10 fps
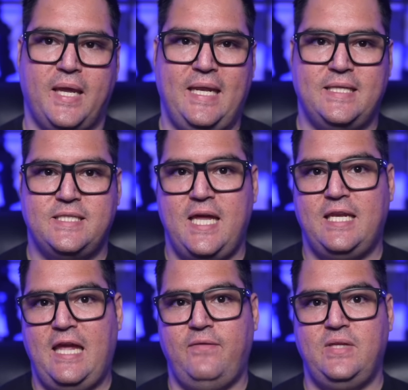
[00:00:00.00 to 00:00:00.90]
and
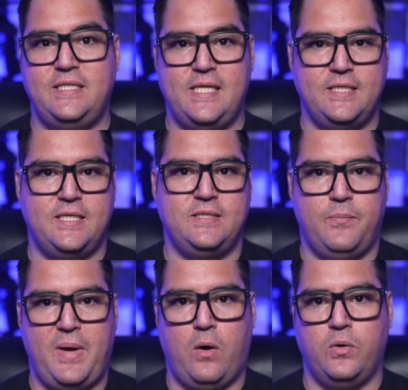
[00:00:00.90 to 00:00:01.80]
instead gave these citizens
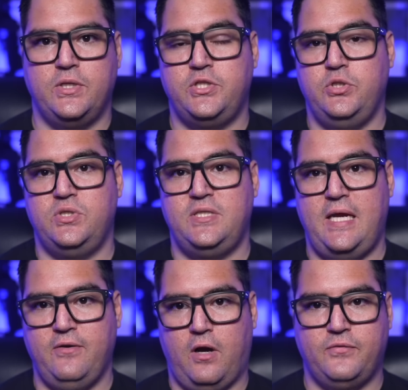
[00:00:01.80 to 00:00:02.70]
the power to sue
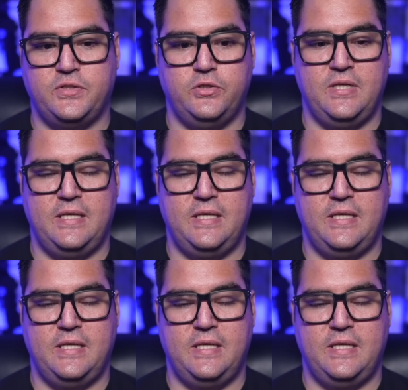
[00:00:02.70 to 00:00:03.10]
state officers